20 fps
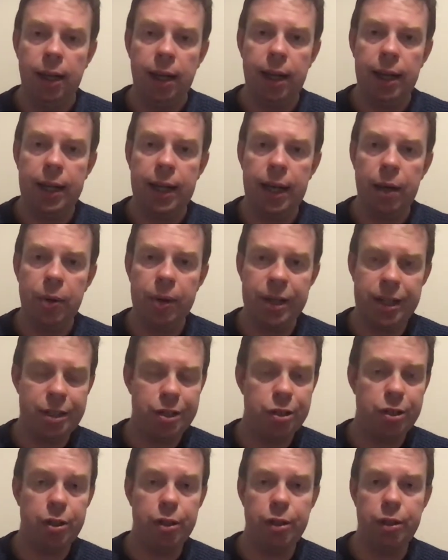and how it
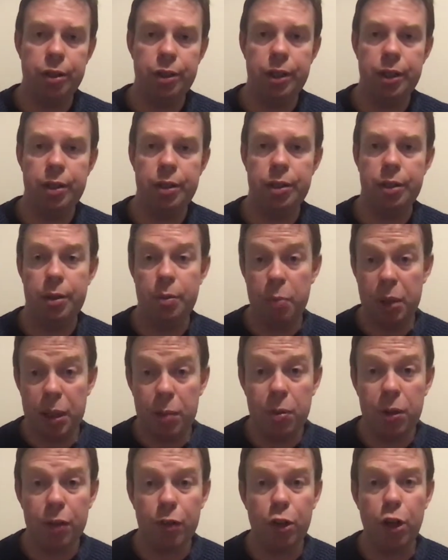is that, that the
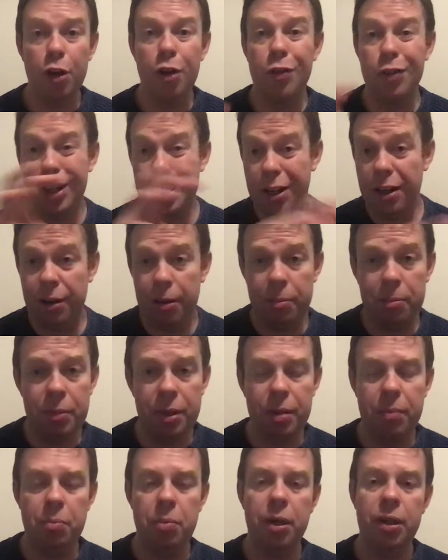people have got overcome
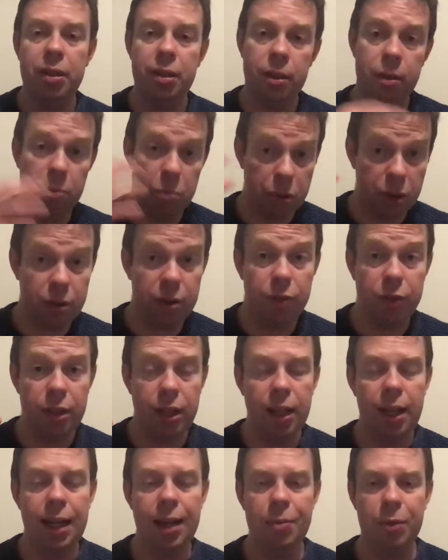him by the blood of the
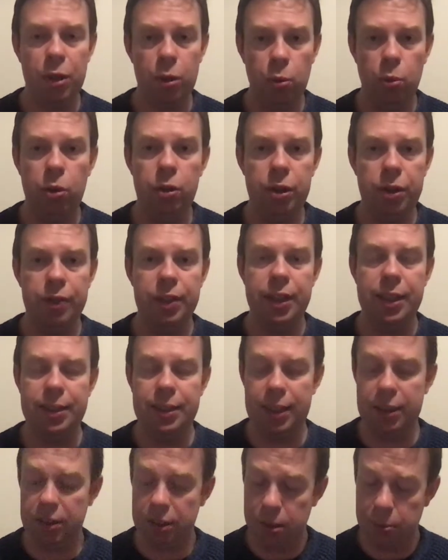Lamb and the word of their
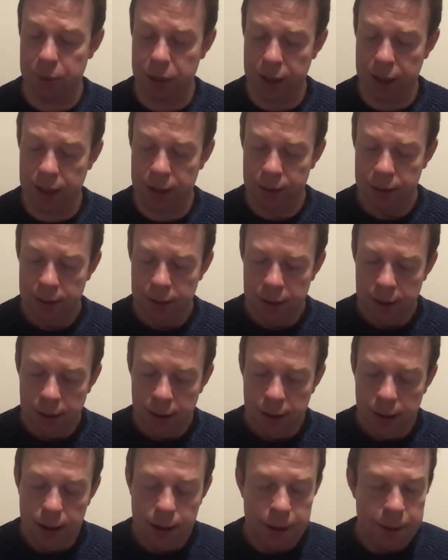testimony.
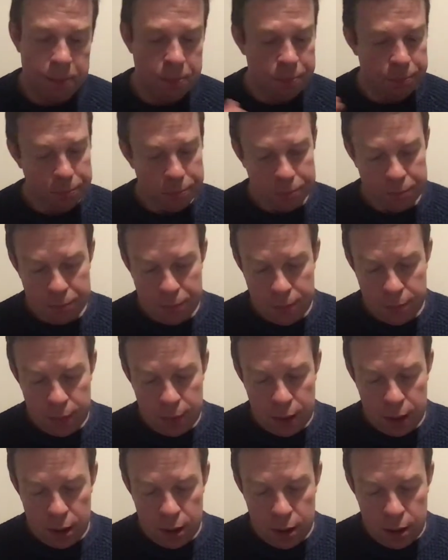Um,
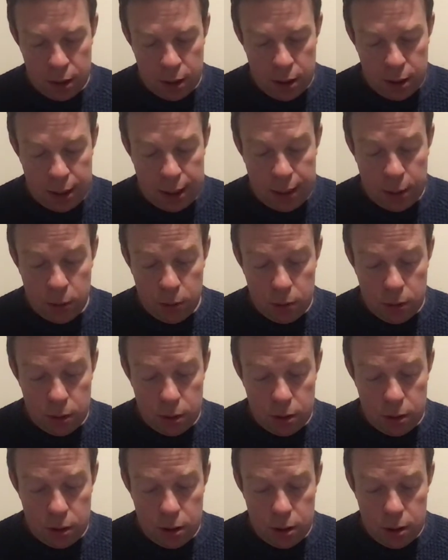now,
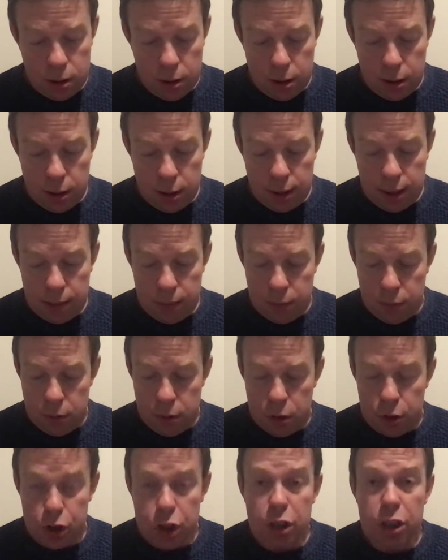um,
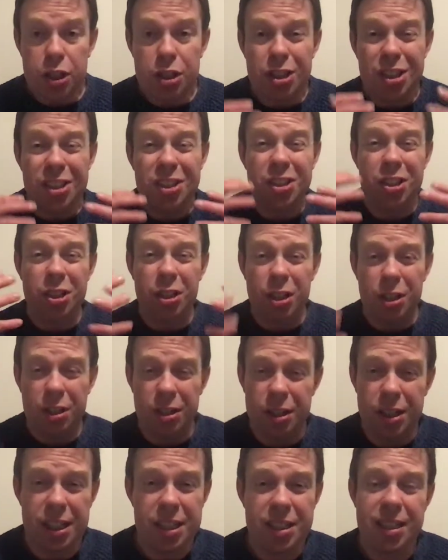so there's,
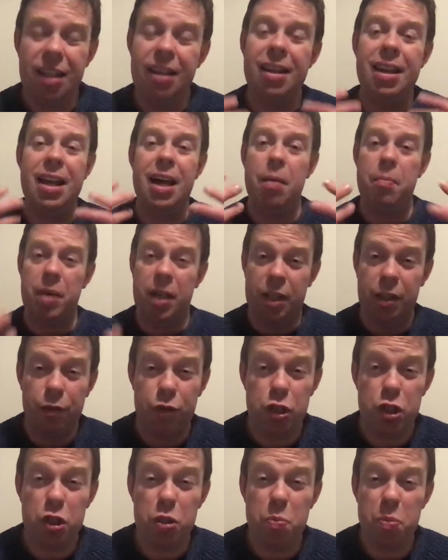this dynamic of
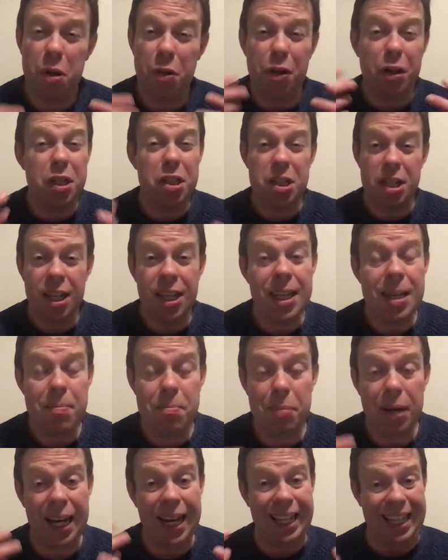spiritually
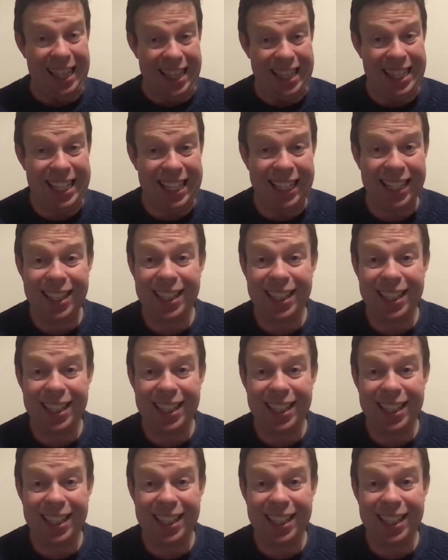battling